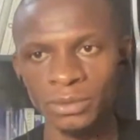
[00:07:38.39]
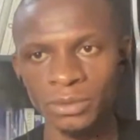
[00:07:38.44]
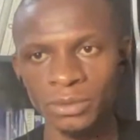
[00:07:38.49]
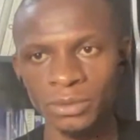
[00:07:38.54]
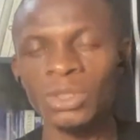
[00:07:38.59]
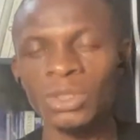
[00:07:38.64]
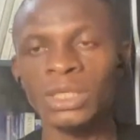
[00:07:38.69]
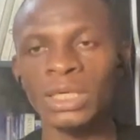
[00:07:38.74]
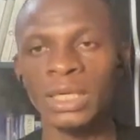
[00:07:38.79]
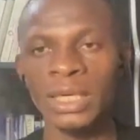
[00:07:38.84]

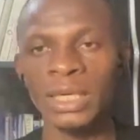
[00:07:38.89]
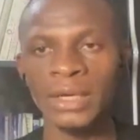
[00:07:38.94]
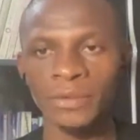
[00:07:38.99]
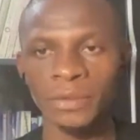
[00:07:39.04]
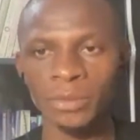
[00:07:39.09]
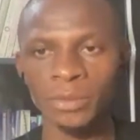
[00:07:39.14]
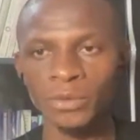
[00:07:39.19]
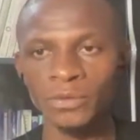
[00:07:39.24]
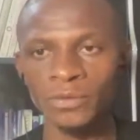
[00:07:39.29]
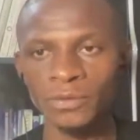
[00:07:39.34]
What can I
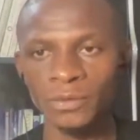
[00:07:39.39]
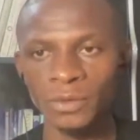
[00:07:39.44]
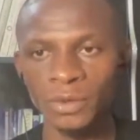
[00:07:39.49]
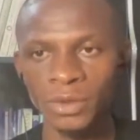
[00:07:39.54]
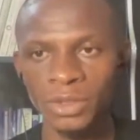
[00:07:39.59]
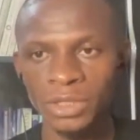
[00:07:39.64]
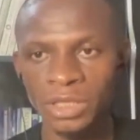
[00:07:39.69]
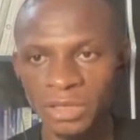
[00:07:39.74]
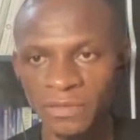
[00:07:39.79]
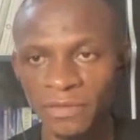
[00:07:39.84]
remove?
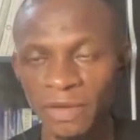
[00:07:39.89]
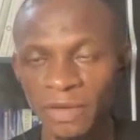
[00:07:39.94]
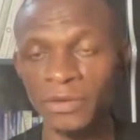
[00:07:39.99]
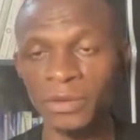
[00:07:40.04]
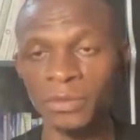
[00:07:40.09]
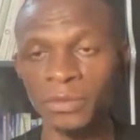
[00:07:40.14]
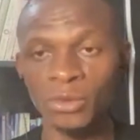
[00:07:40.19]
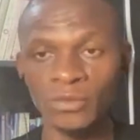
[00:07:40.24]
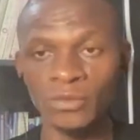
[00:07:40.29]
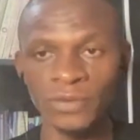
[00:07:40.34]
If I
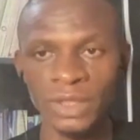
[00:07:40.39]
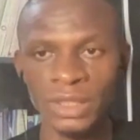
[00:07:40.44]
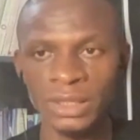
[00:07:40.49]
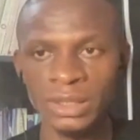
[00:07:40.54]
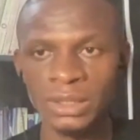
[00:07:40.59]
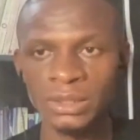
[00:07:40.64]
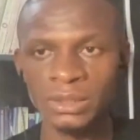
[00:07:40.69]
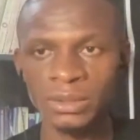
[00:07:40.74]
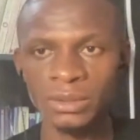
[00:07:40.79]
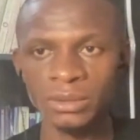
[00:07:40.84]
remove
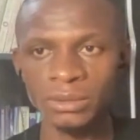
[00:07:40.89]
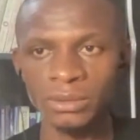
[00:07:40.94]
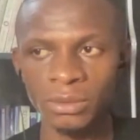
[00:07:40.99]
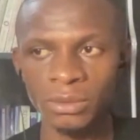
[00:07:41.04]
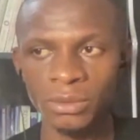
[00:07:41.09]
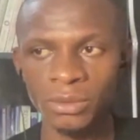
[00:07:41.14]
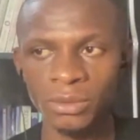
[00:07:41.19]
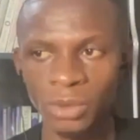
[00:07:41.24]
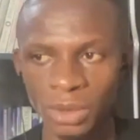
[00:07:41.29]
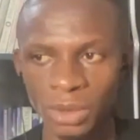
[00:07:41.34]
this,
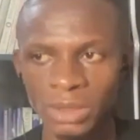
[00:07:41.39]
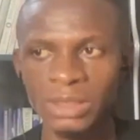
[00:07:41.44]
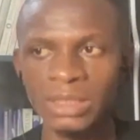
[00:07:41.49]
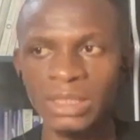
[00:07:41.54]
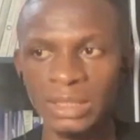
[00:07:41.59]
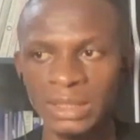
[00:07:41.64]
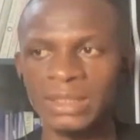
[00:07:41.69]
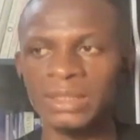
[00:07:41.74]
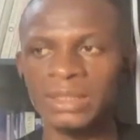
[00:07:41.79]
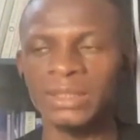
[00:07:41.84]
will
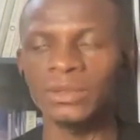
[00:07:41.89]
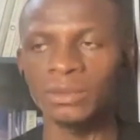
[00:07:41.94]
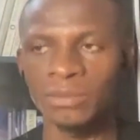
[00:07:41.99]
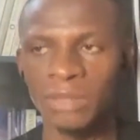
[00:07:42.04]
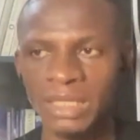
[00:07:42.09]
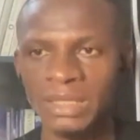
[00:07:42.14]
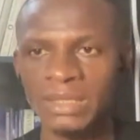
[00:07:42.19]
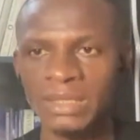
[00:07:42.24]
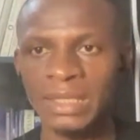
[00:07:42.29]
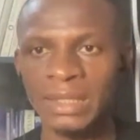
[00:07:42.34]
this still
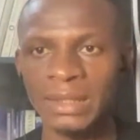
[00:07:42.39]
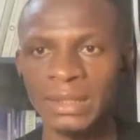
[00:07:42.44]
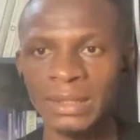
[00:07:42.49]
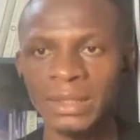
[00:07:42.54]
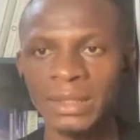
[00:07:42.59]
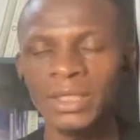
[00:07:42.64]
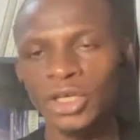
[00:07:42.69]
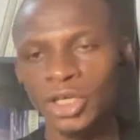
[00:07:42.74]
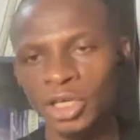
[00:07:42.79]
make sense?